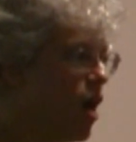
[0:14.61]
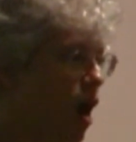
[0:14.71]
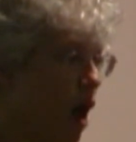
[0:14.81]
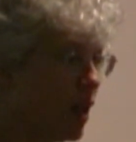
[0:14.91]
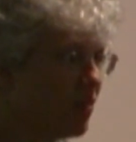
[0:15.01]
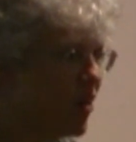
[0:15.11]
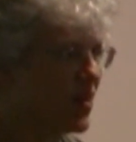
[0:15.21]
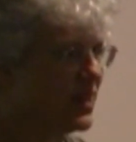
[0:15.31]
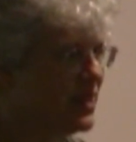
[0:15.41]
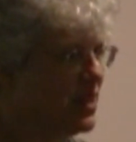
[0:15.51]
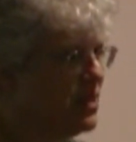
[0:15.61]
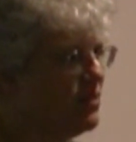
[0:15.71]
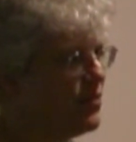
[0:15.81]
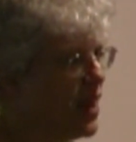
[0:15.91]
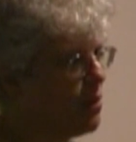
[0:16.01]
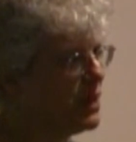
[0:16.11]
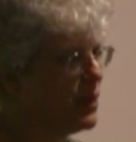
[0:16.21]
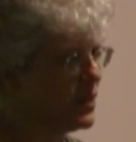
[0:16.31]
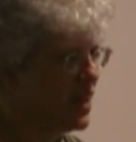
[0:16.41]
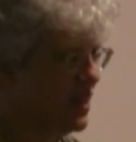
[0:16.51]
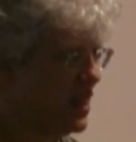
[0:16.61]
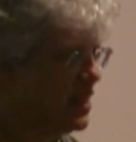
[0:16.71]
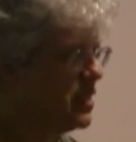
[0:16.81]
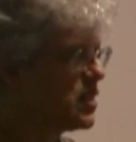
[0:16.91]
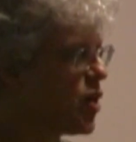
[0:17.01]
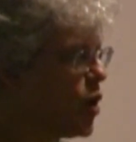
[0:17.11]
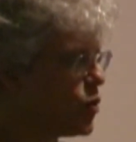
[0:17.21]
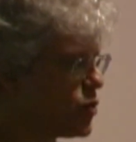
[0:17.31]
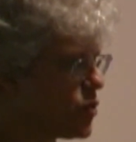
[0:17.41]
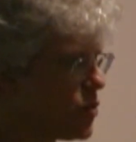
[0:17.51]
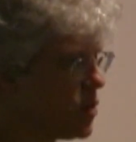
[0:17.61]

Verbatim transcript: All of our extended family was on the East Coast.